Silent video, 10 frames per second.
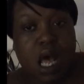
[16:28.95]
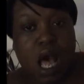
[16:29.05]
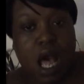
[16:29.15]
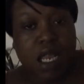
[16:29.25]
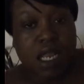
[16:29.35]

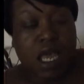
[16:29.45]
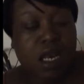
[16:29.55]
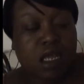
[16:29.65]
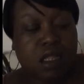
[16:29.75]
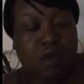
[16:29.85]

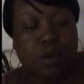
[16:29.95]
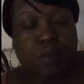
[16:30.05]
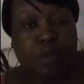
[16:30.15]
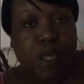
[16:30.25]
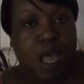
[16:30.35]
Atlanta.
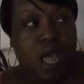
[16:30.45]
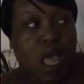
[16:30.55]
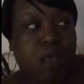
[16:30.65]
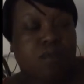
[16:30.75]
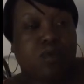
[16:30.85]
The
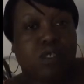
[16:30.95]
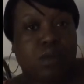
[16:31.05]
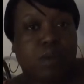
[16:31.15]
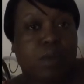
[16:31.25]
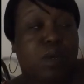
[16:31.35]
head
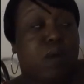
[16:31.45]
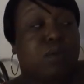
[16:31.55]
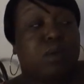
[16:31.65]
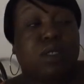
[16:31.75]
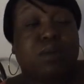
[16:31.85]
music people that
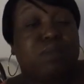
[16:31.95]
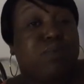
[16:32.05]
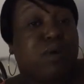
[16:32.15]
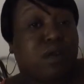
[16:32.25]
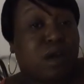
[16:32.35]
was supposed to be
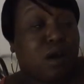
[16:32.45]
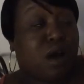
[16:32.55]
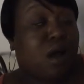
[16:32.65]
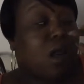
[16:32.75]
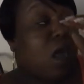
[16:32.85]
putting her
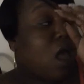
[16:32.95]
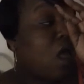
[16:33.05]
on.